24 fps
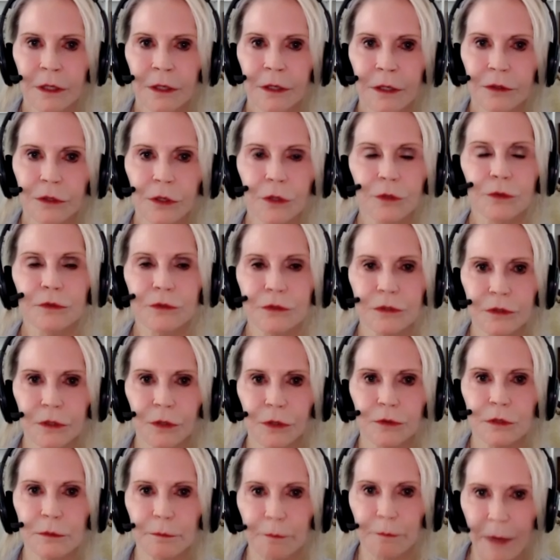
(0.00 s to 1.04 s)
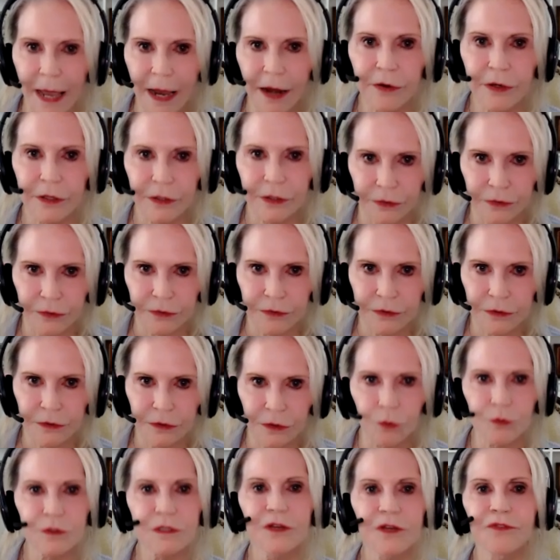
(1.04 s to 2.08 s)
those, those barriers,
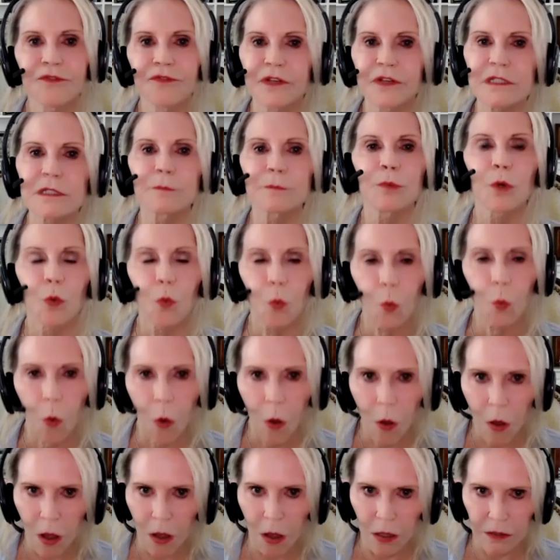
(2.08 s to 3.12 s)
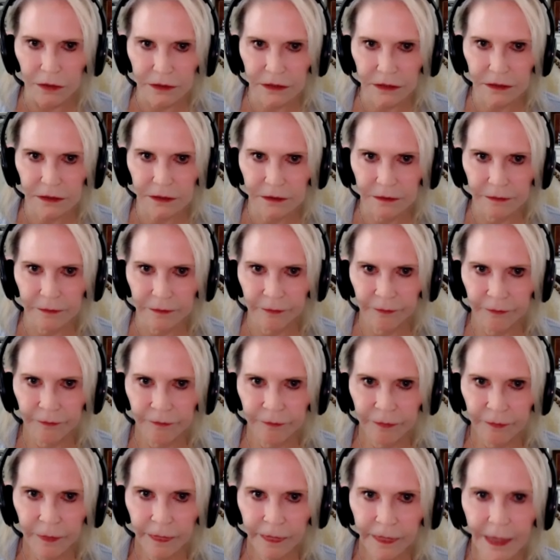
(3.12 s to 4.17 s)
those invisible walls
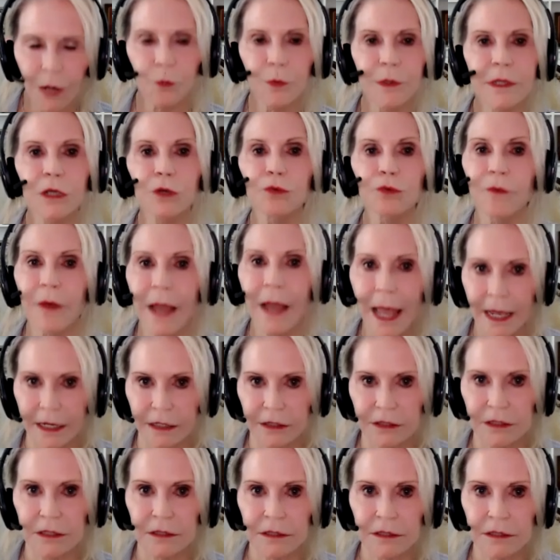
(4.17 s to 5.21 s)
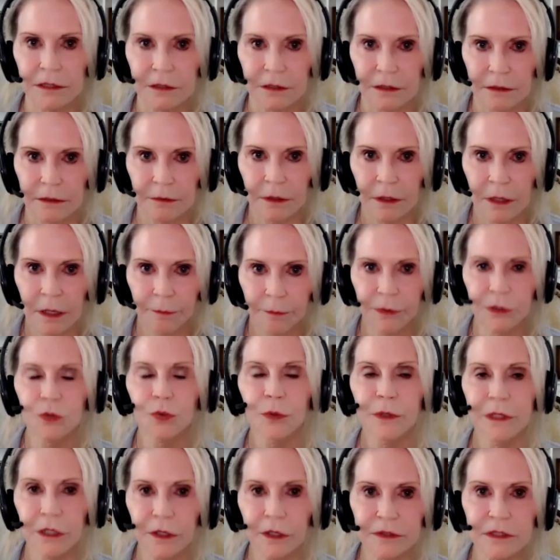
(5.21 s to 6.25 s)
that we erect
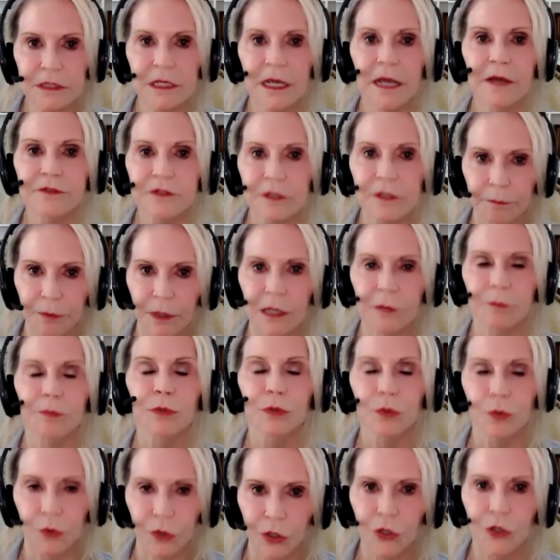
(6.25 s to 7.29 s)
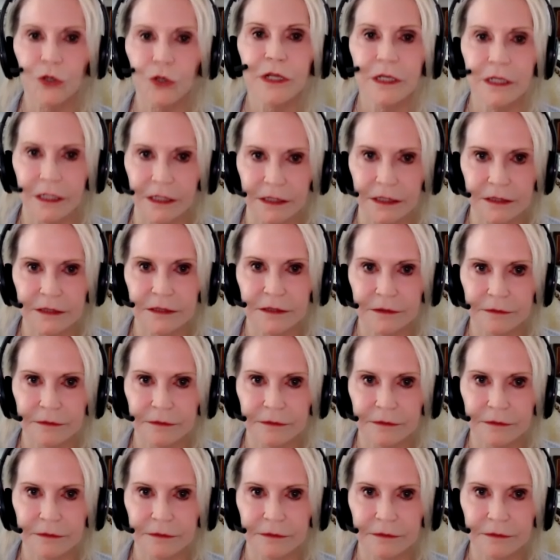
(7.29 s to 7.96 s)
between ourselves and people who are hurting us.